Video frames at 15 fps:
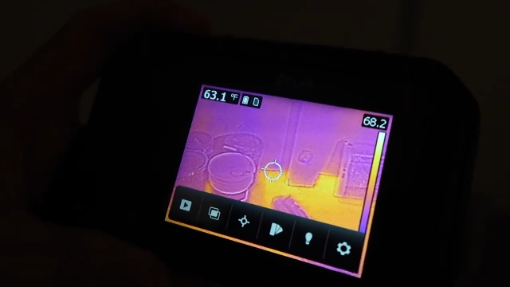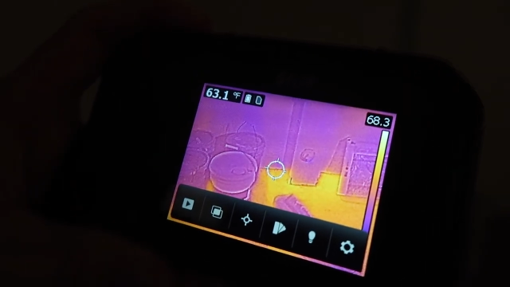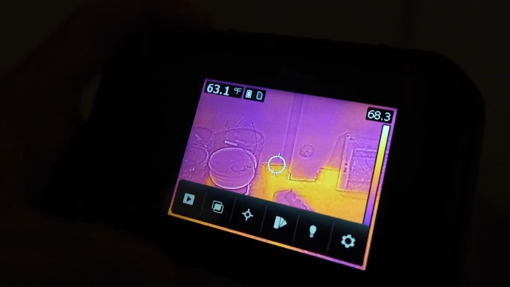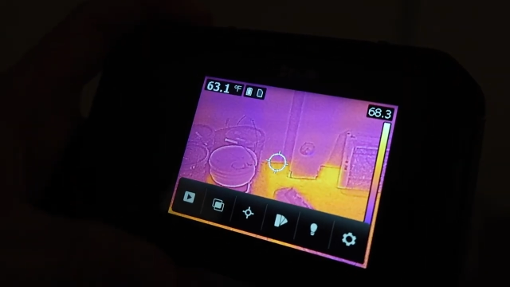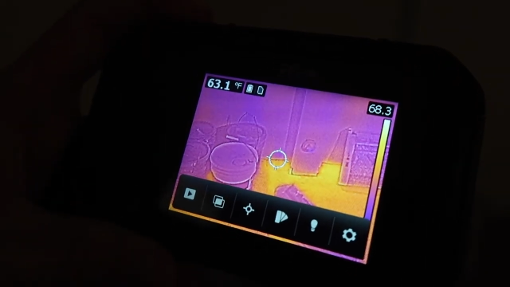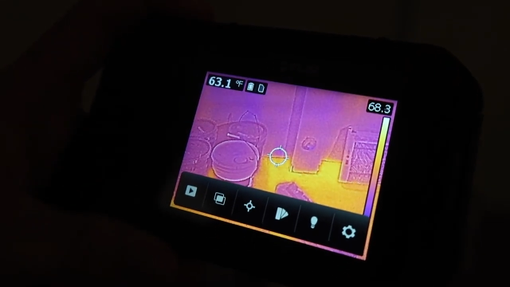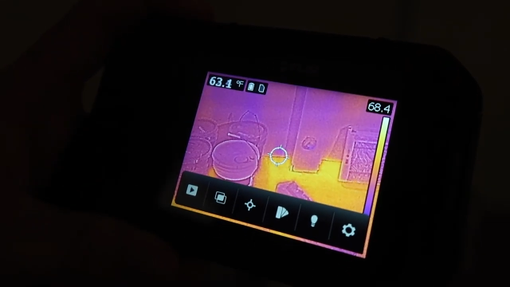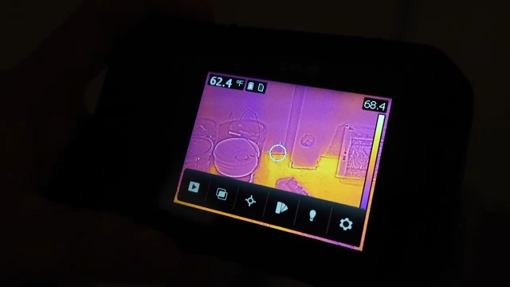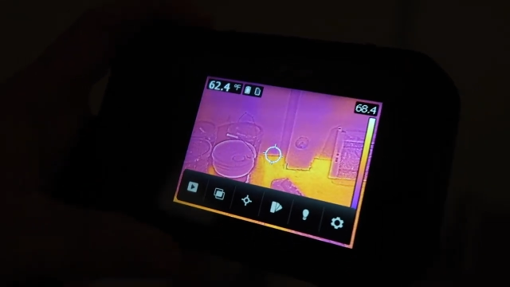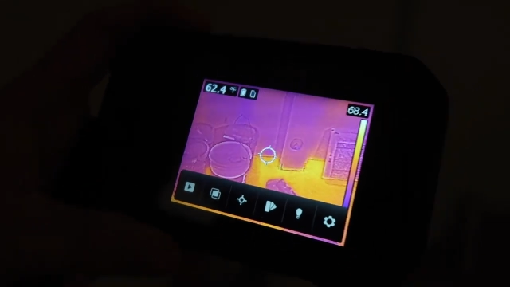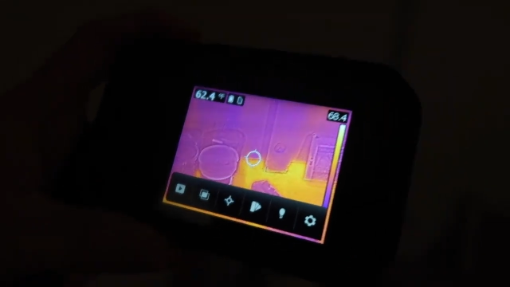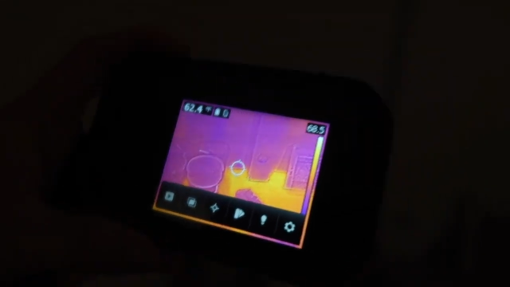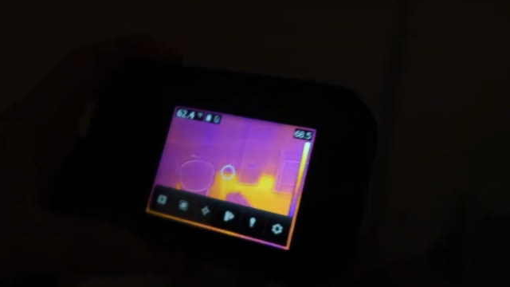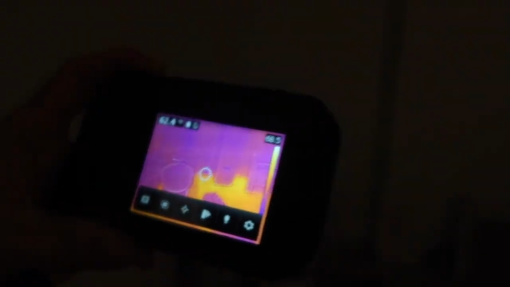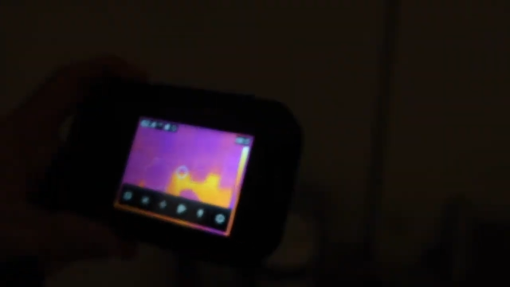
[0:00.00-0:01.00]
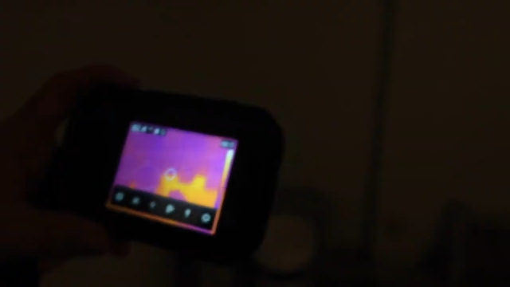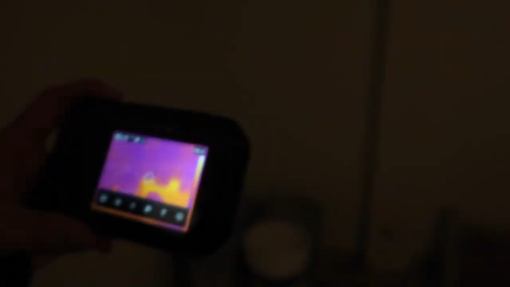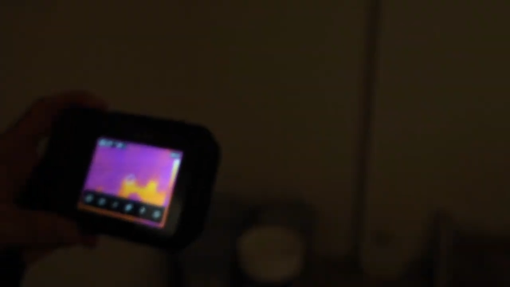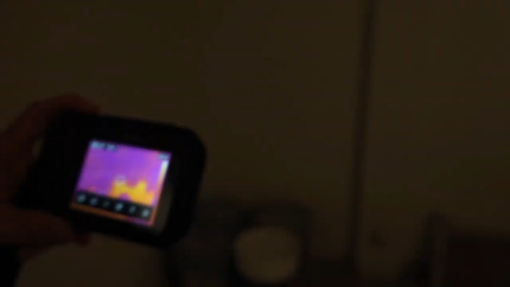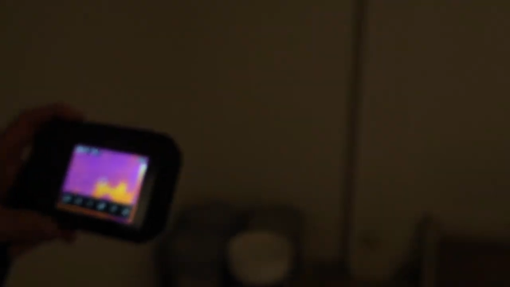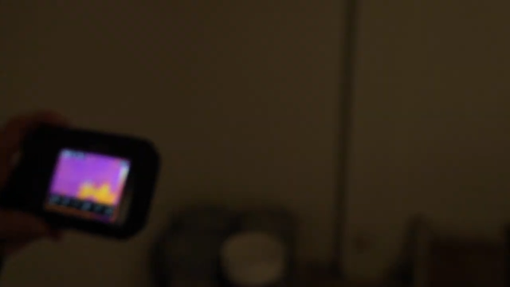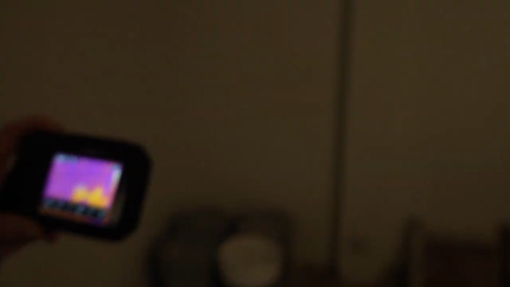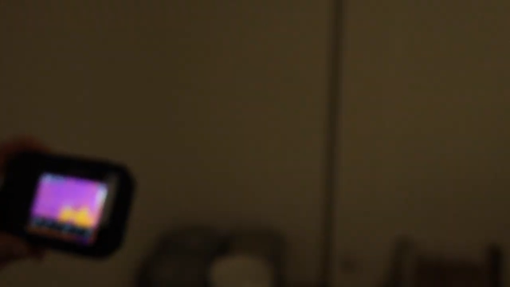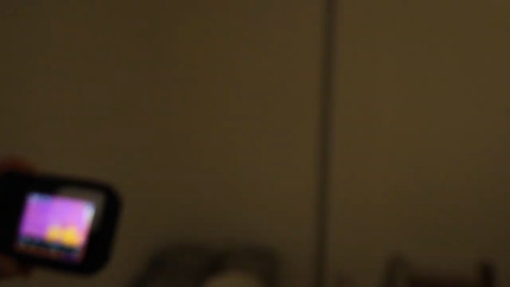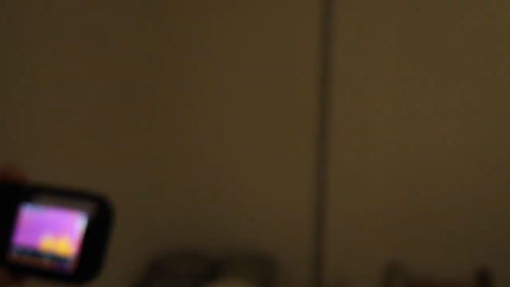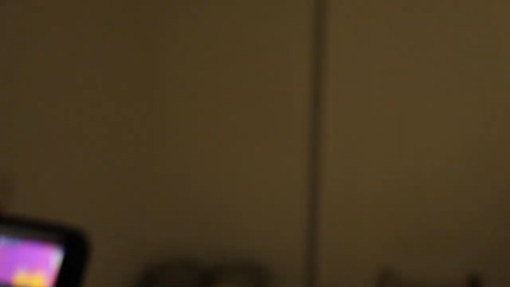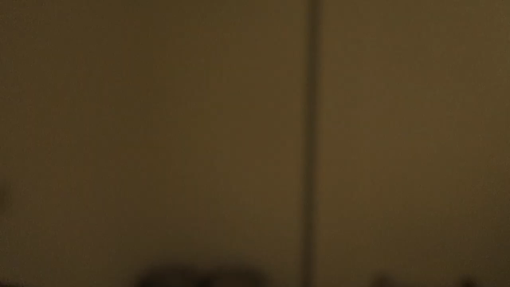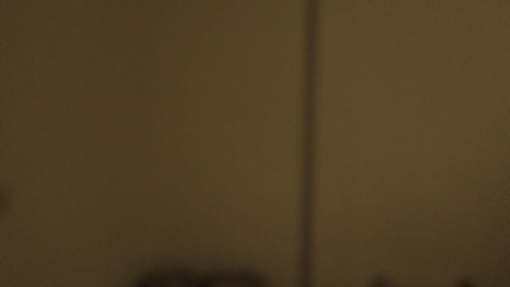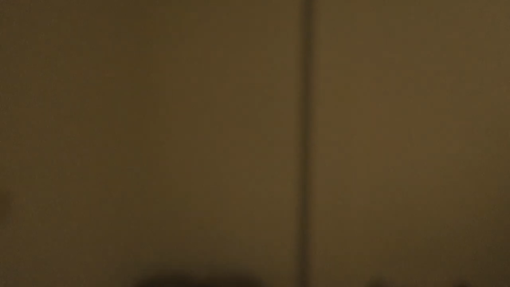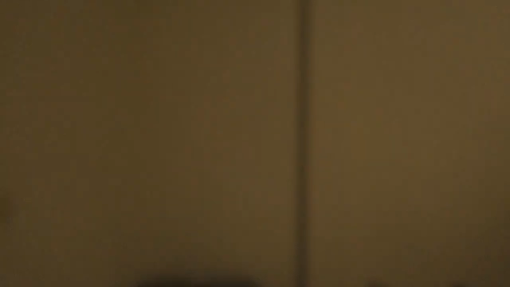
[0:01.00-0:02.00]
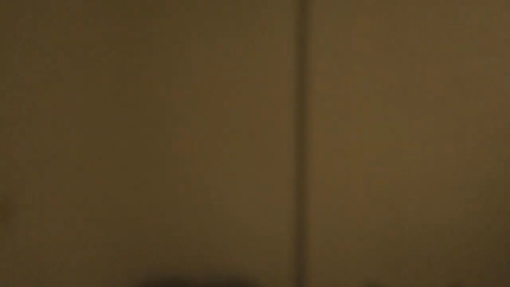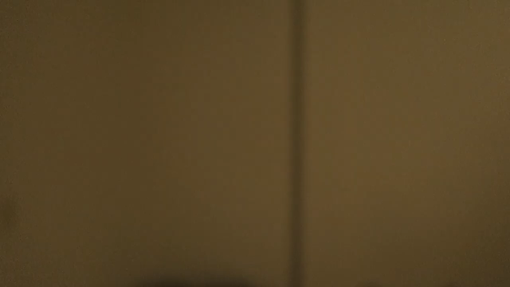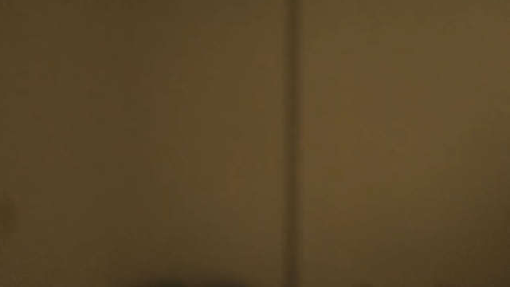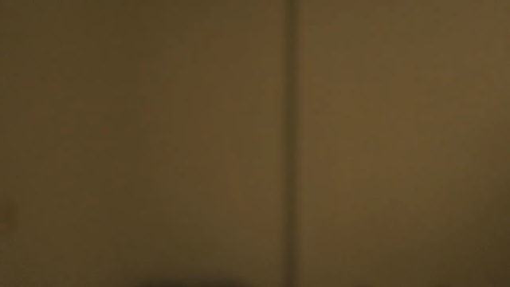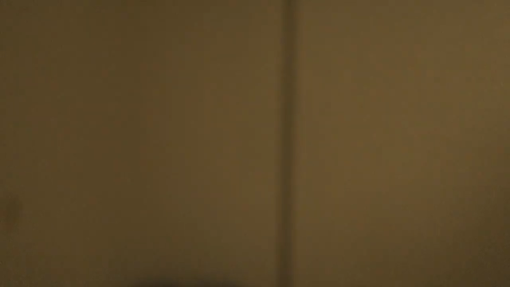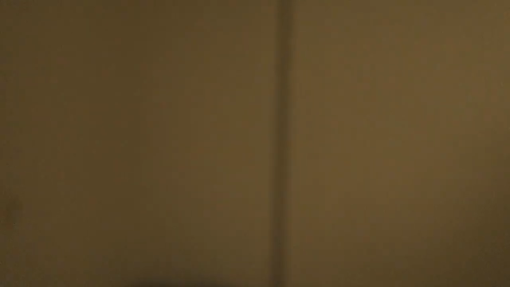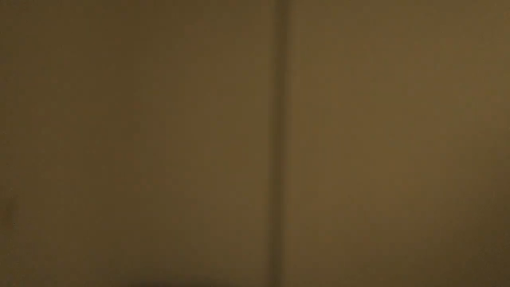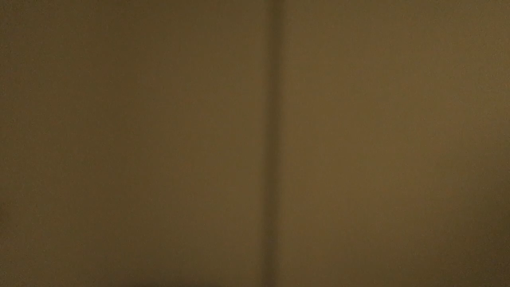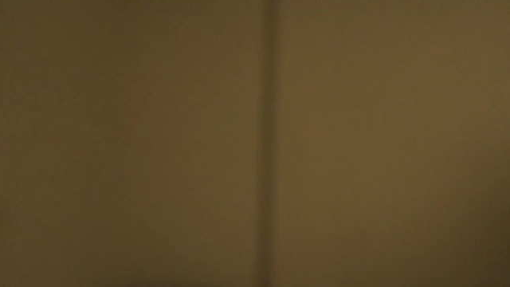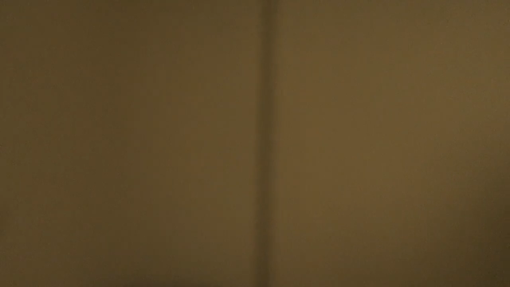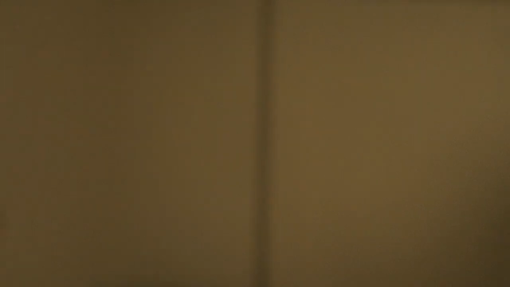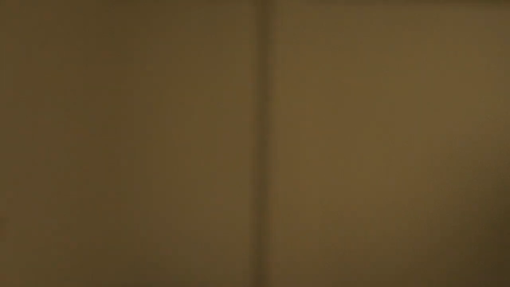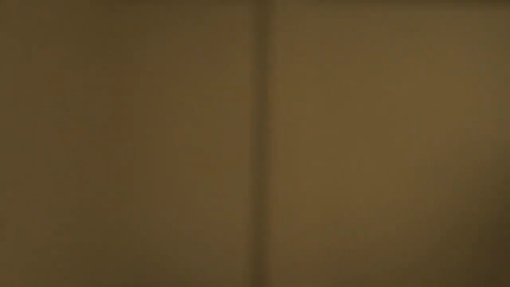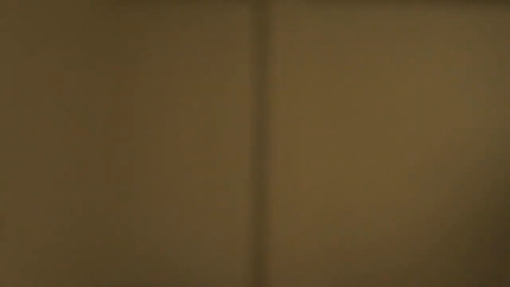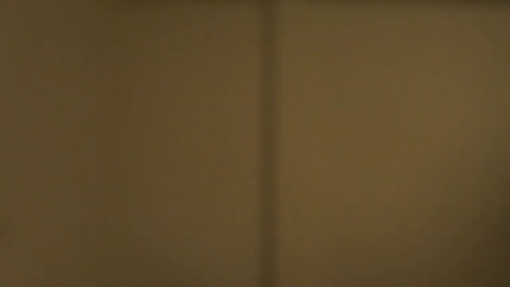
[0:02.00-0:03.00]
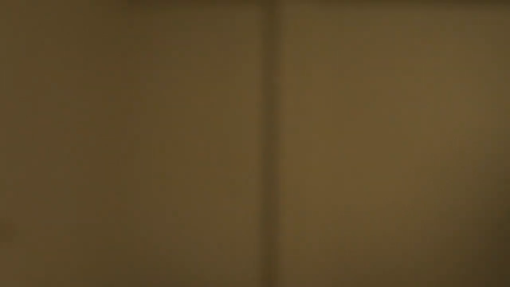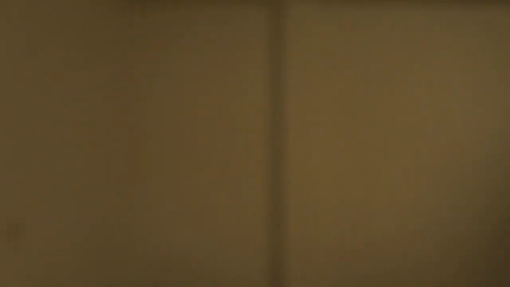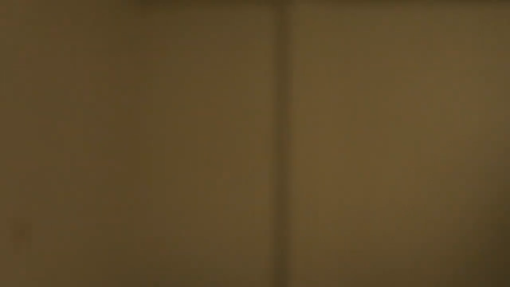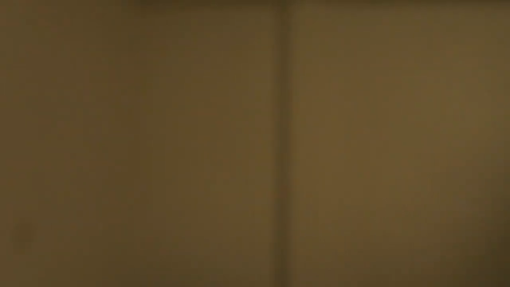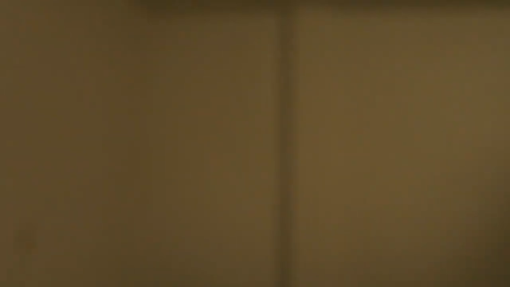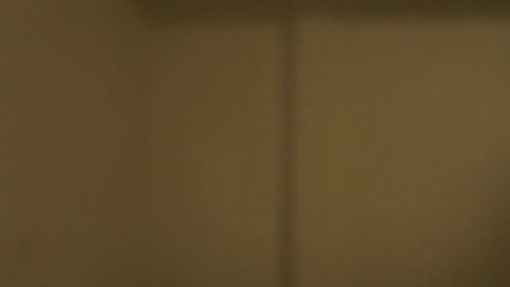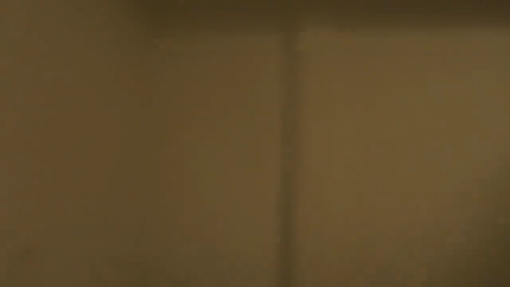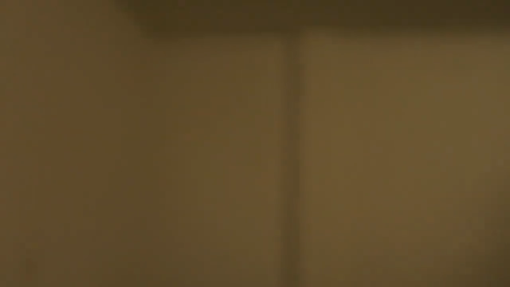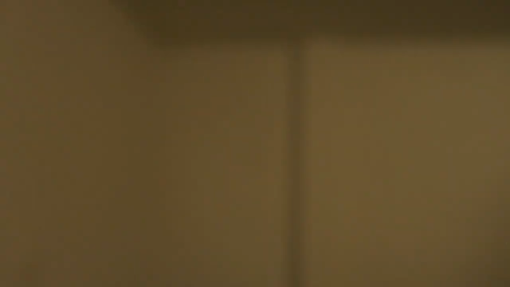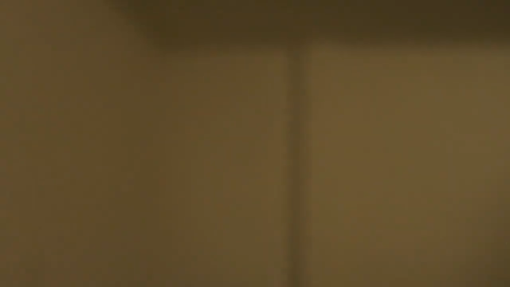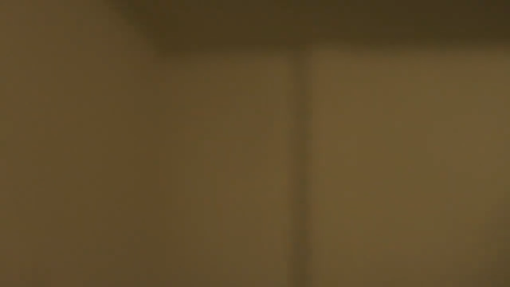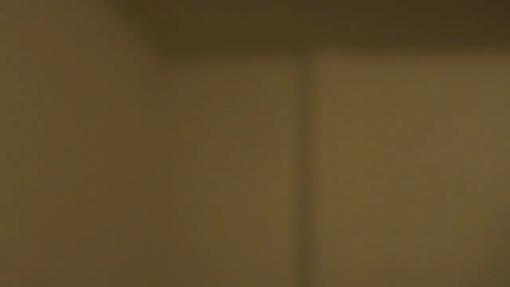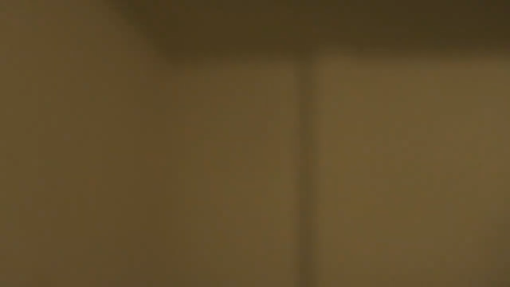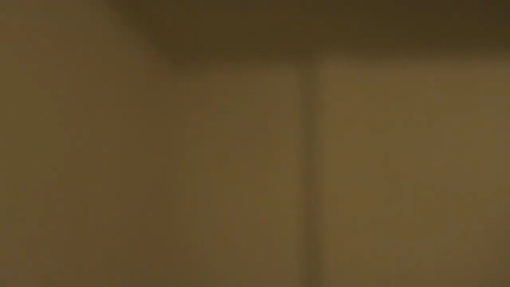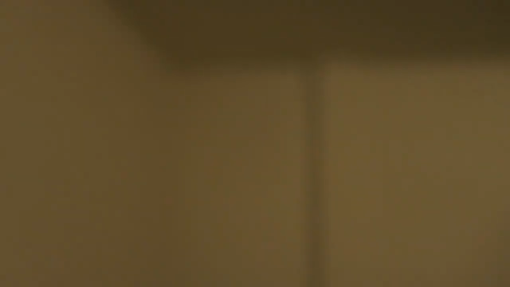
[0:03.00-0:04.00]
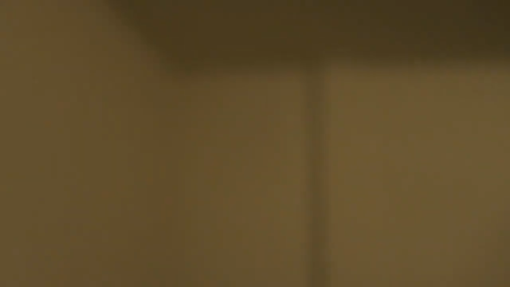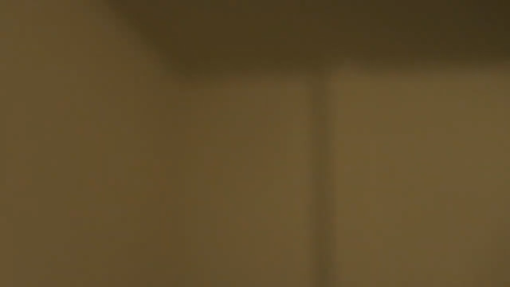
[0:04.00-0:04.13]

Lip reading: Nobody's mouth can be seen.